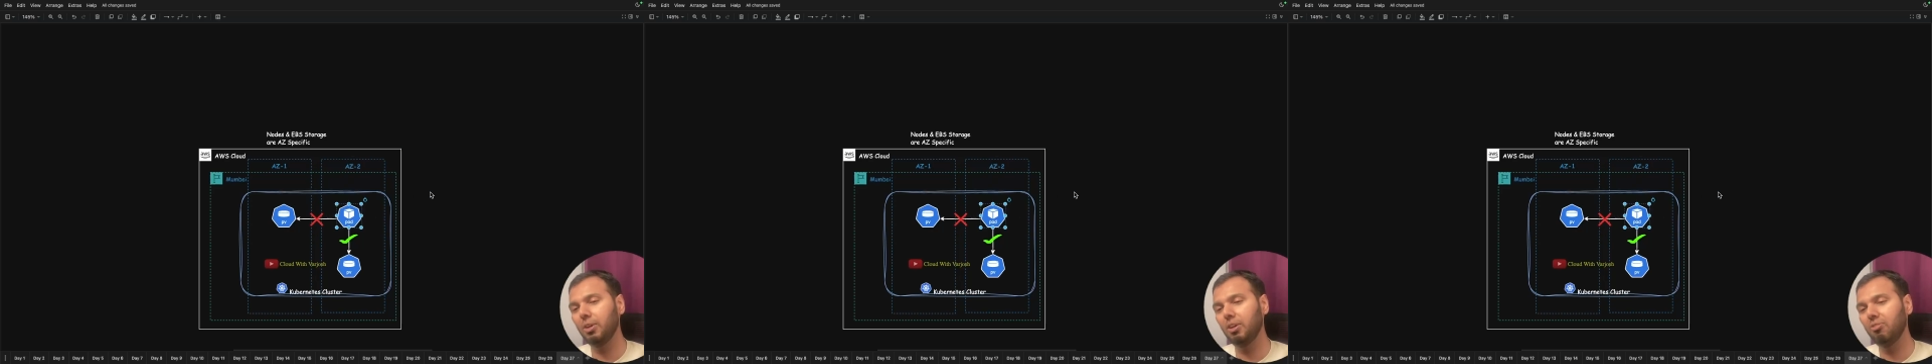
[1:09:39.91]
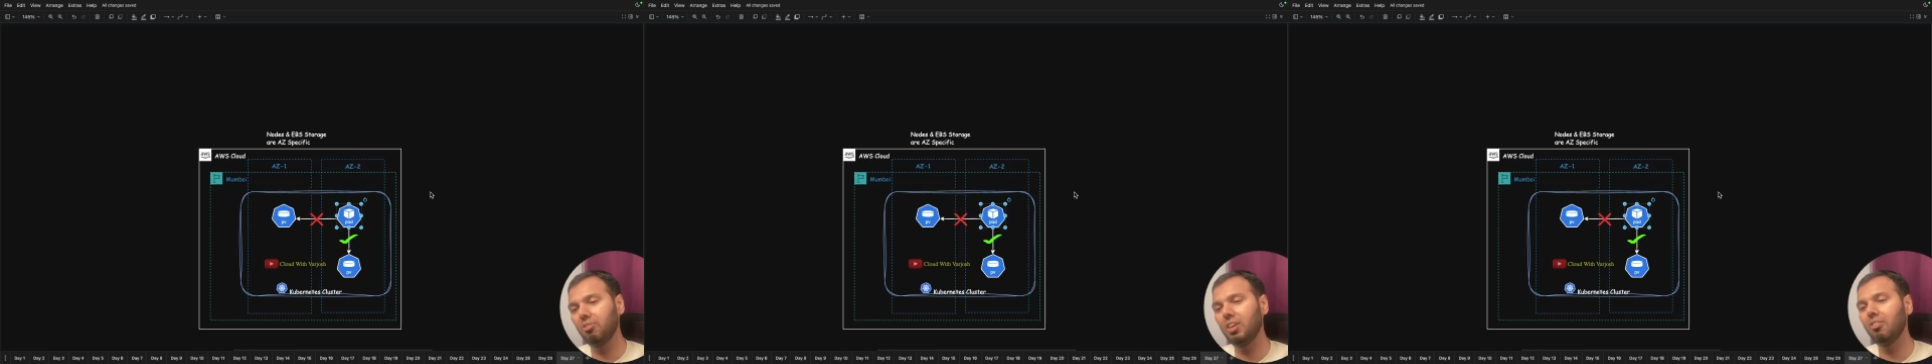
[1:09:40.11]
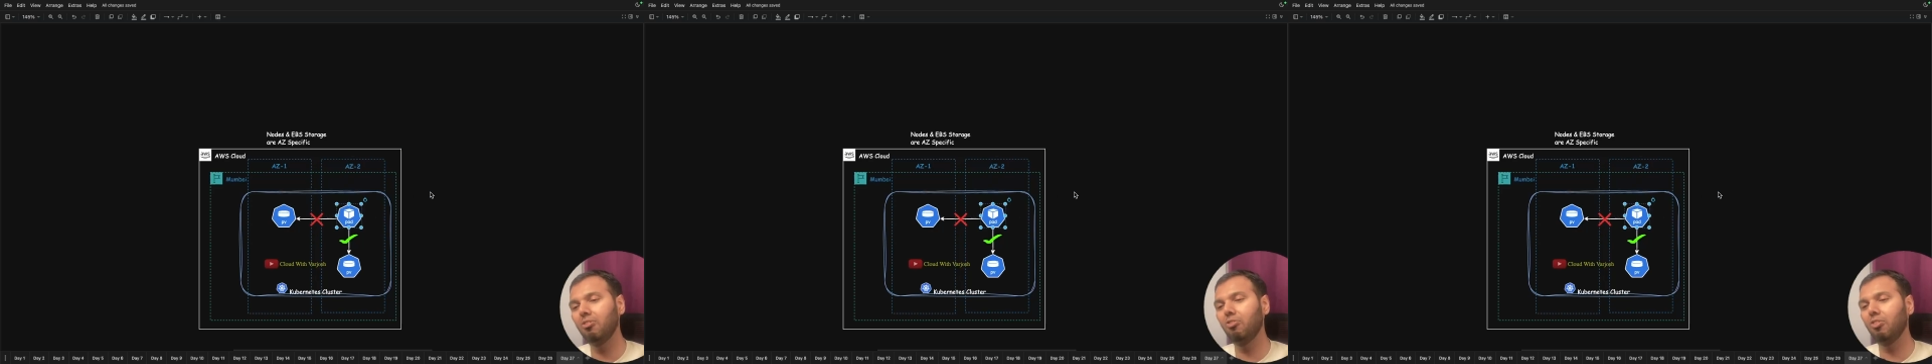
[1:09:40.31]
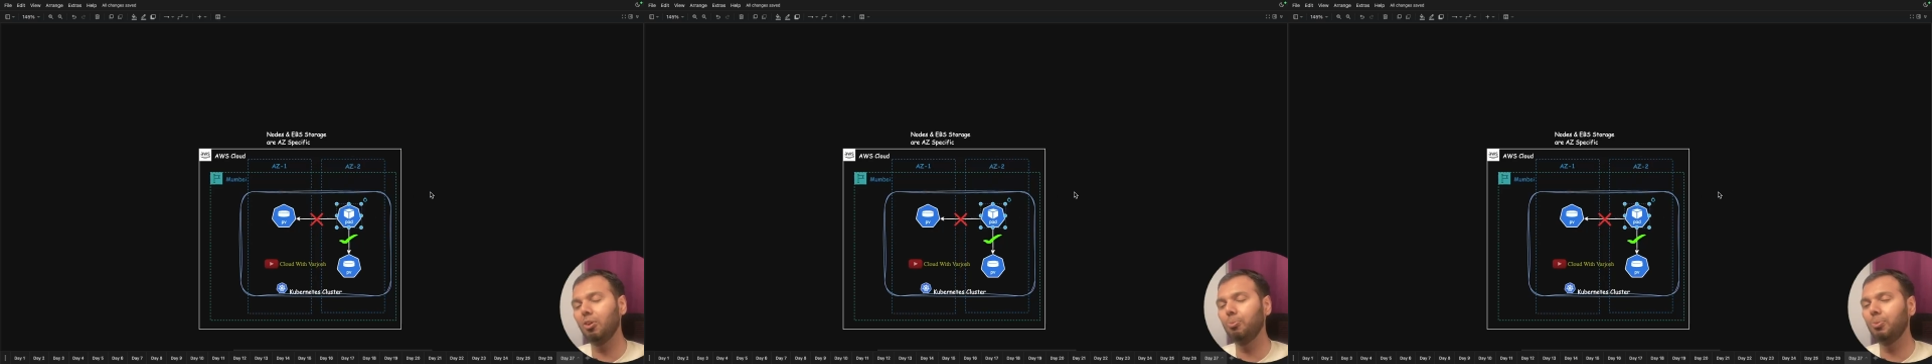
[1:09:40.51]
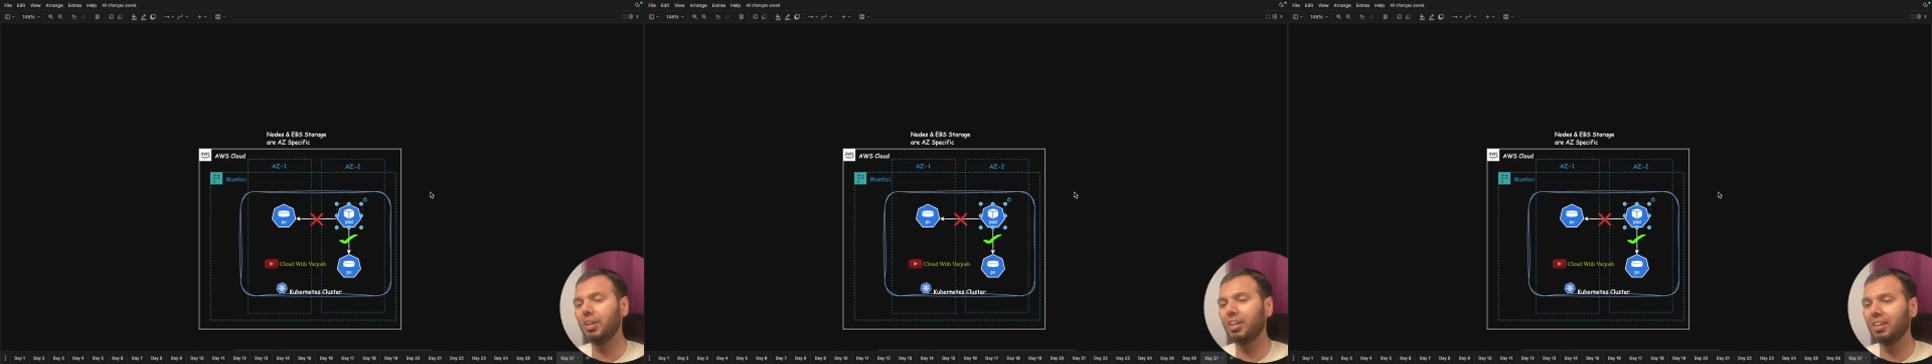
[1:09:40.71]
PV
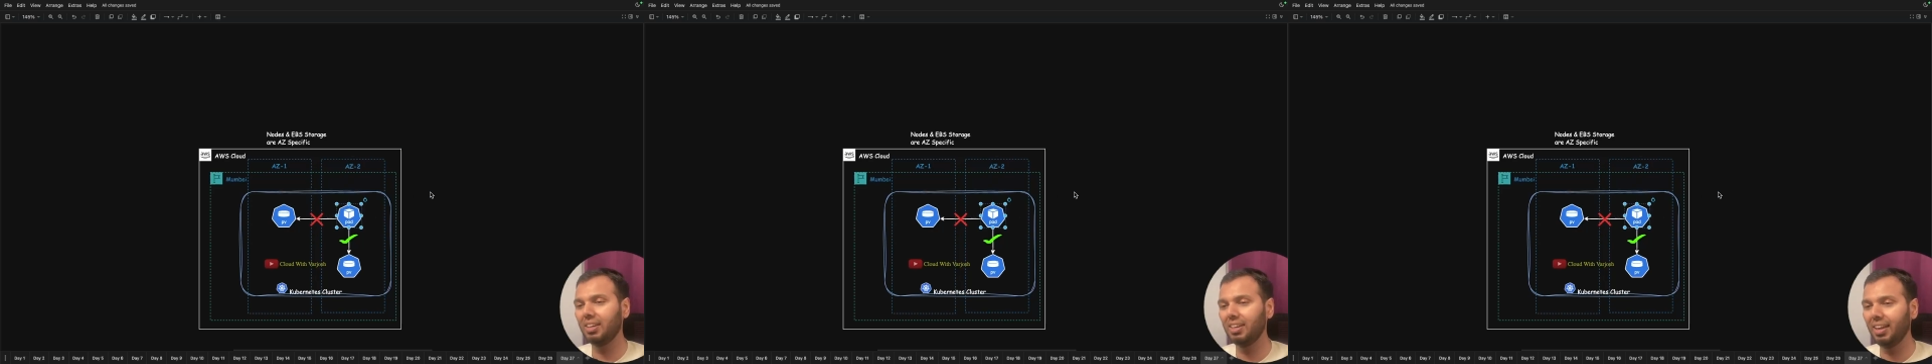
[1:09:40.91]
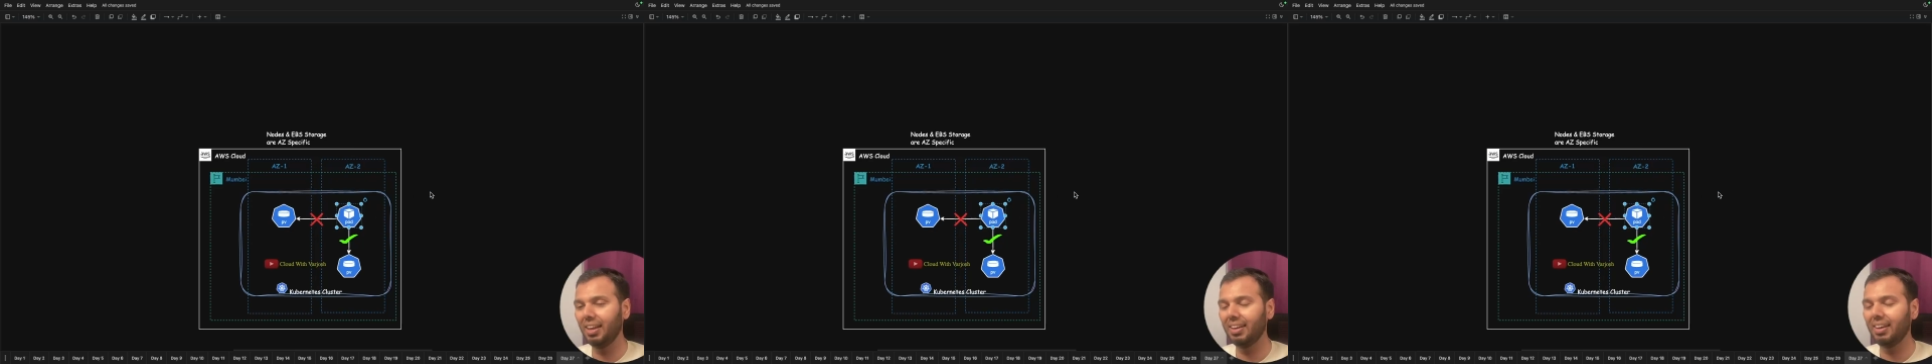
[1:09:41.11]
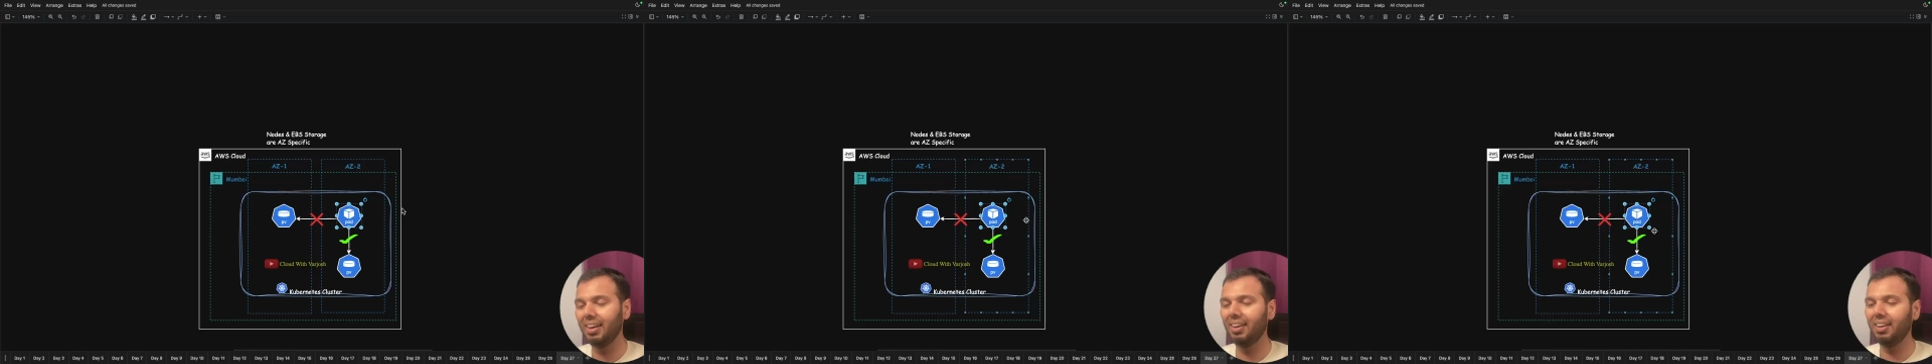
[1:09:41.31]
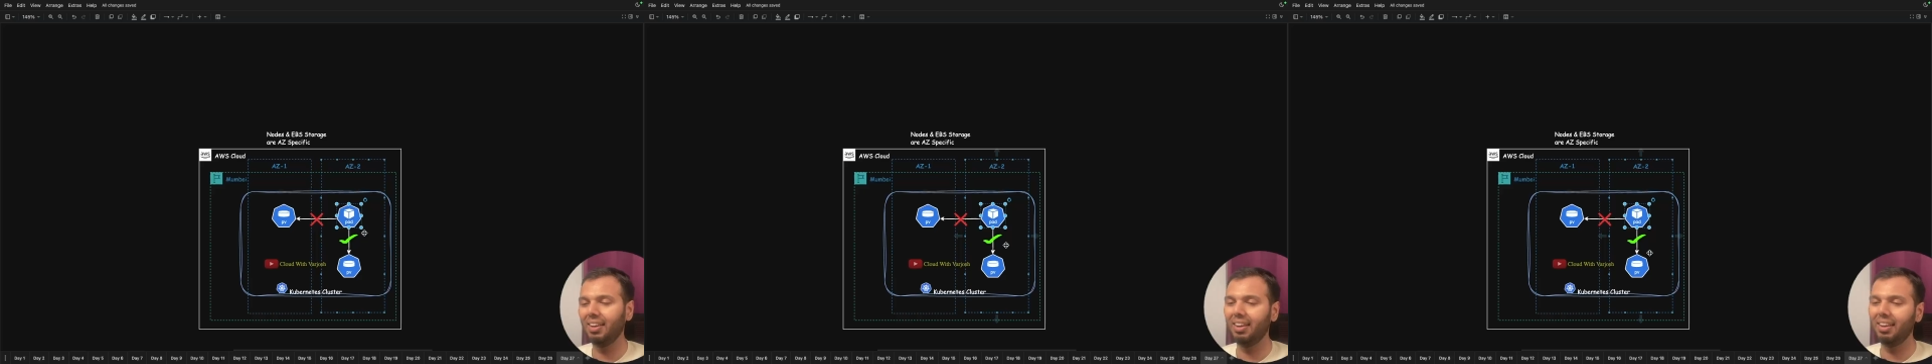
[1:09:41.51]
will be created